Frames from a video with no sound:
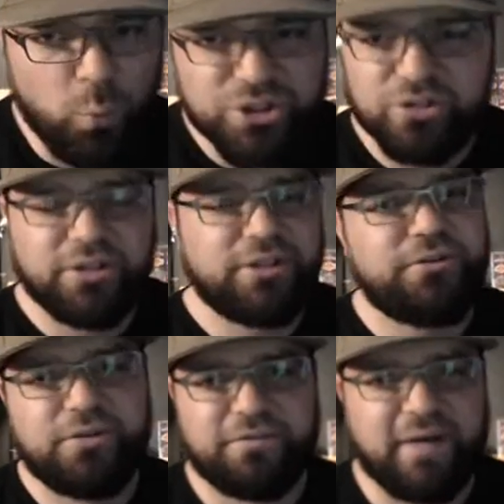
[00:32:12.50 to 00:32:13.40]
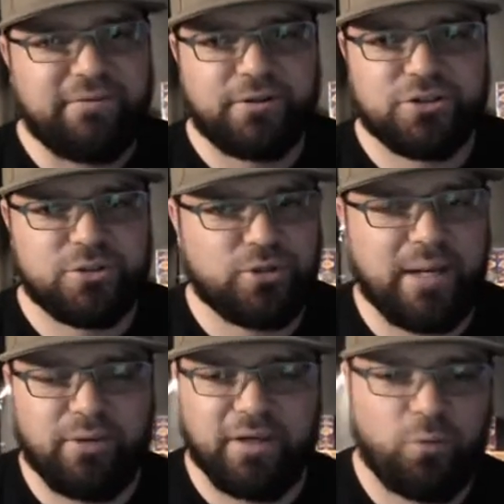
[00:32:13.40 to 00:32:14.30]
We're still going to do the 500
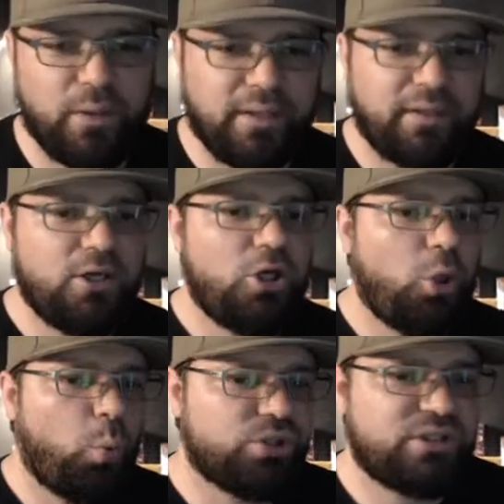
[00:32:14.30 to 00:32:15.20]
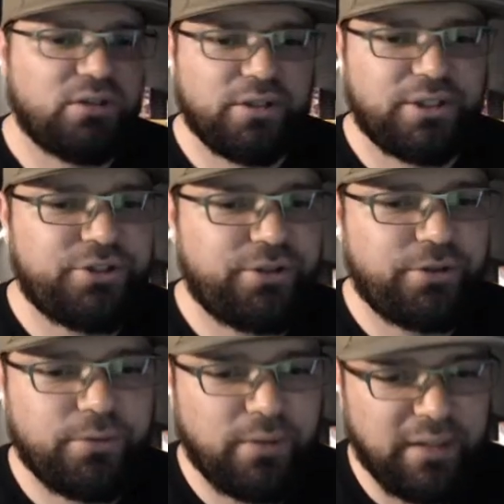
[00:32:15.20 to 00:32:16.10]
subscriber giveaway. We're still going to
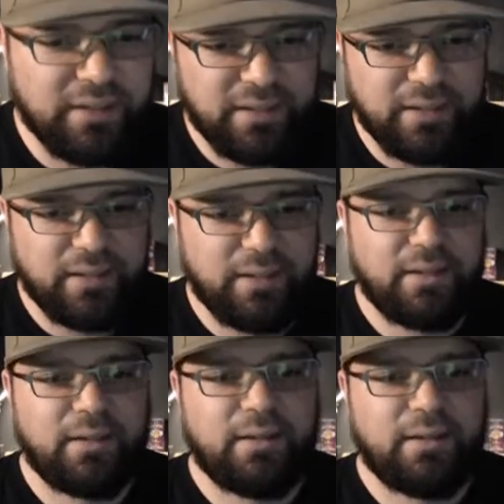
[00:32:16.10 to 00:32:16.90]
do the